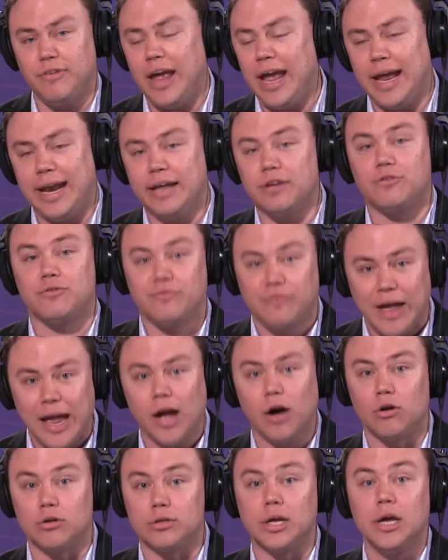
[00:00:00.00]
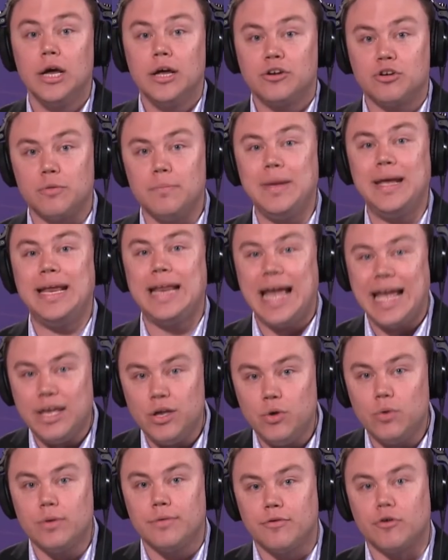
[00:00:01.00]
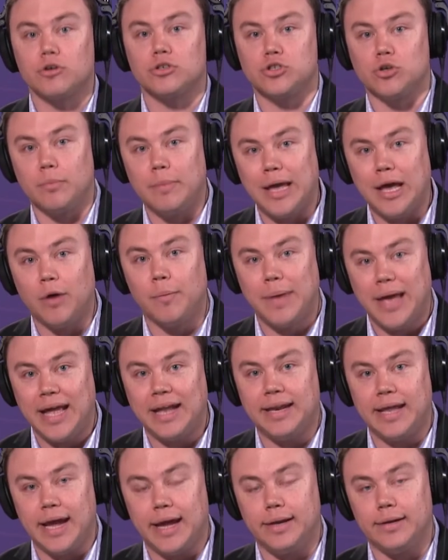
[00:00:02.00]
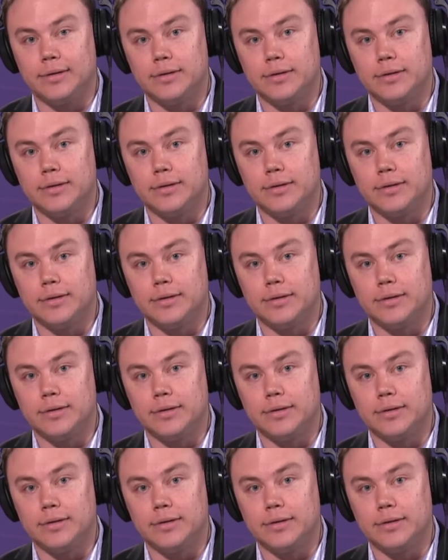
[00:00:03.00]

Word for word: and has failed to meet a universal mail mandate?